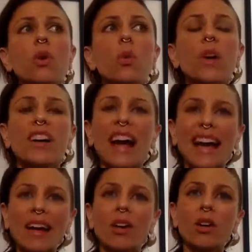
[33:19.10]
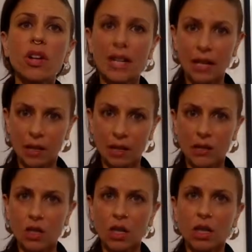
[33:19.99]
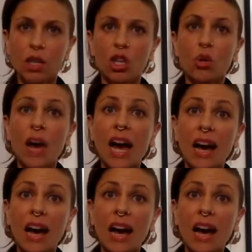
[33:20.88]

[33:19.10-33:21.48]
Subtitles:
So where anger is, you